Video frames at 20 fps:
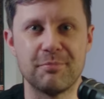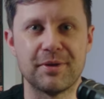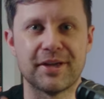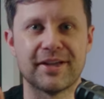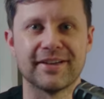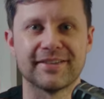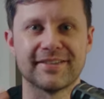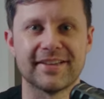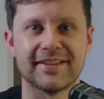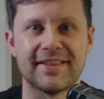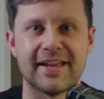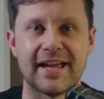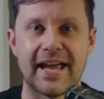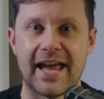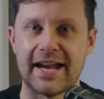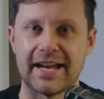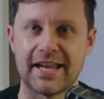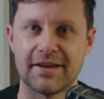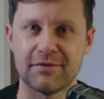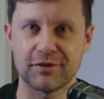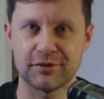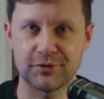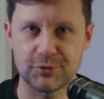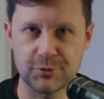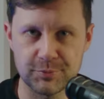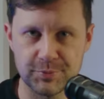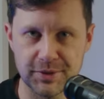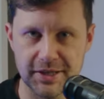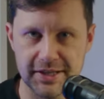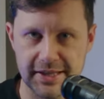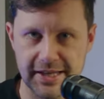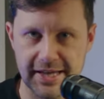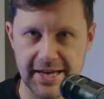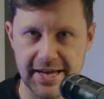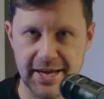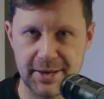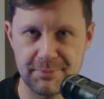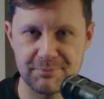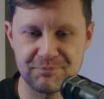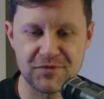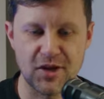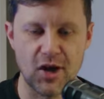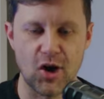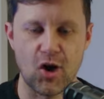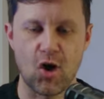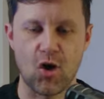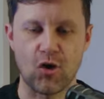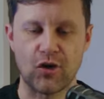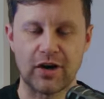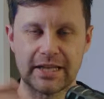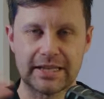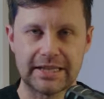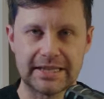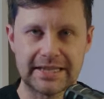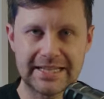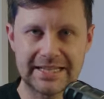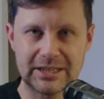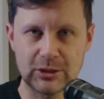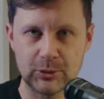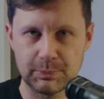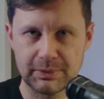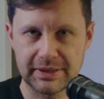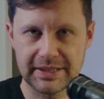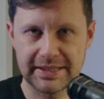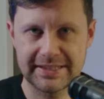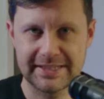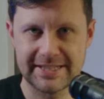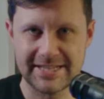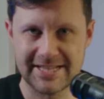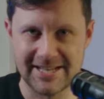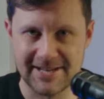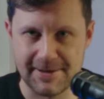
because I think any of us who have played the game are a little bit